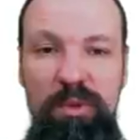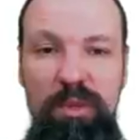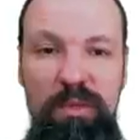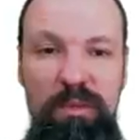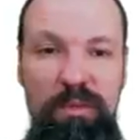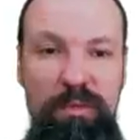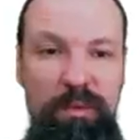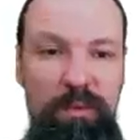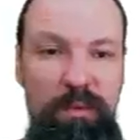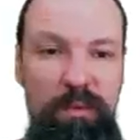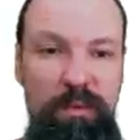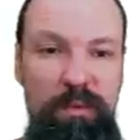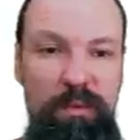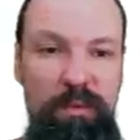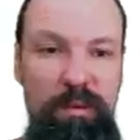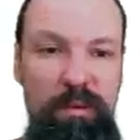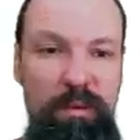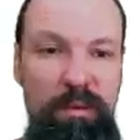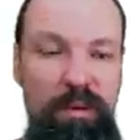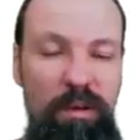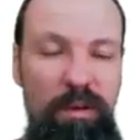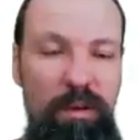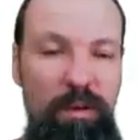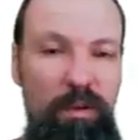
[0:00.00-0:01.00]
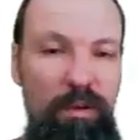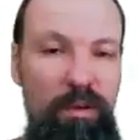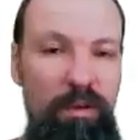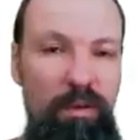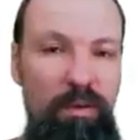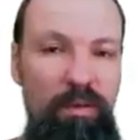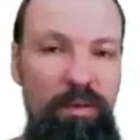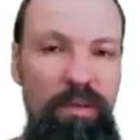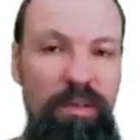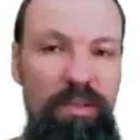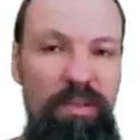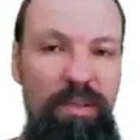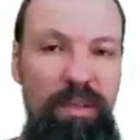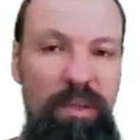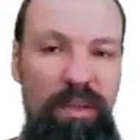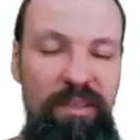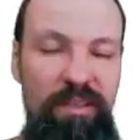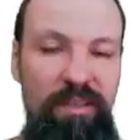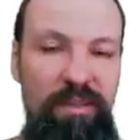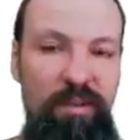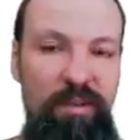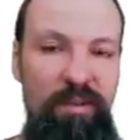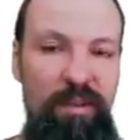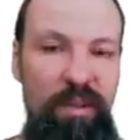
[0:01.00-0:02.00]
it a lot on the
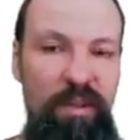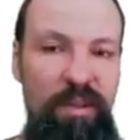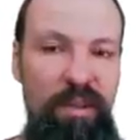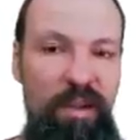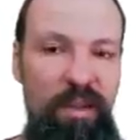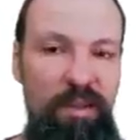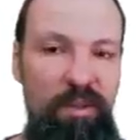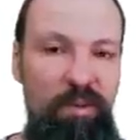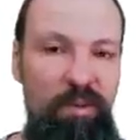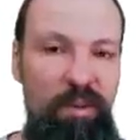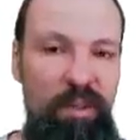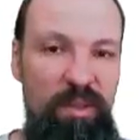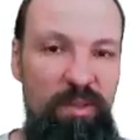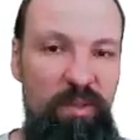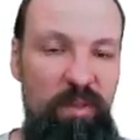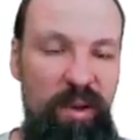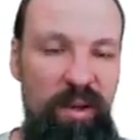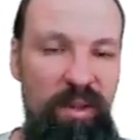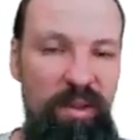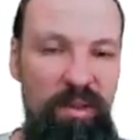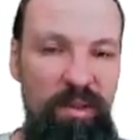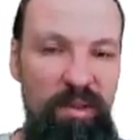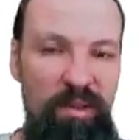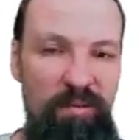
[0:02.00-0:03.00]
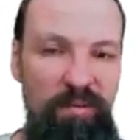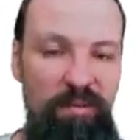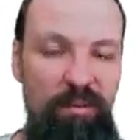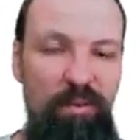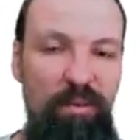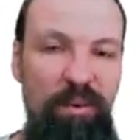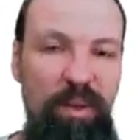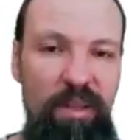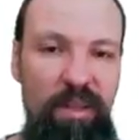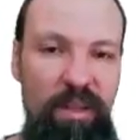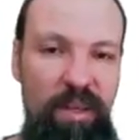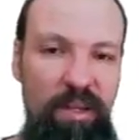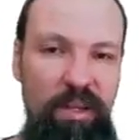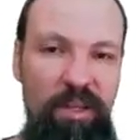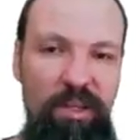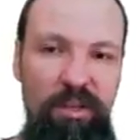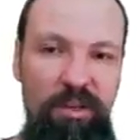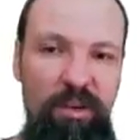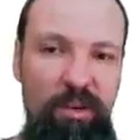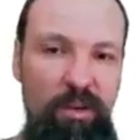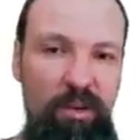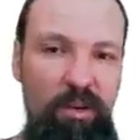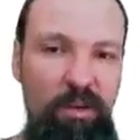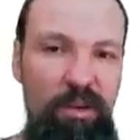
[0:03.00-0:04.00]
slides so that not to expand this full
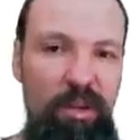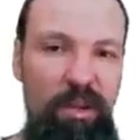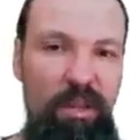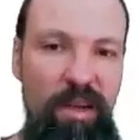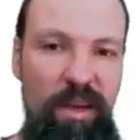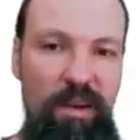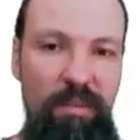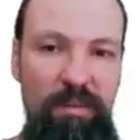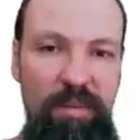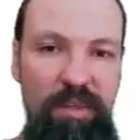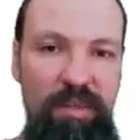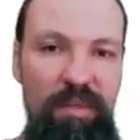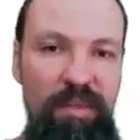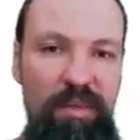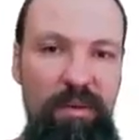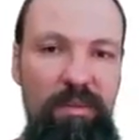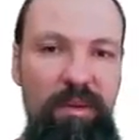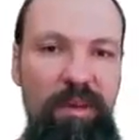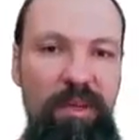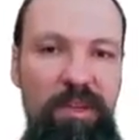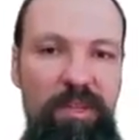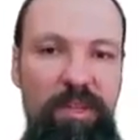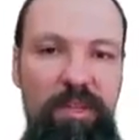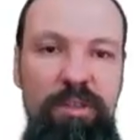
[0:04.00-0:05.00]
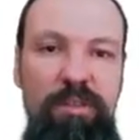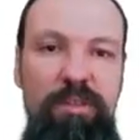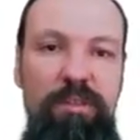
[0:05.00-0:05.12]
notation all the time, this summation.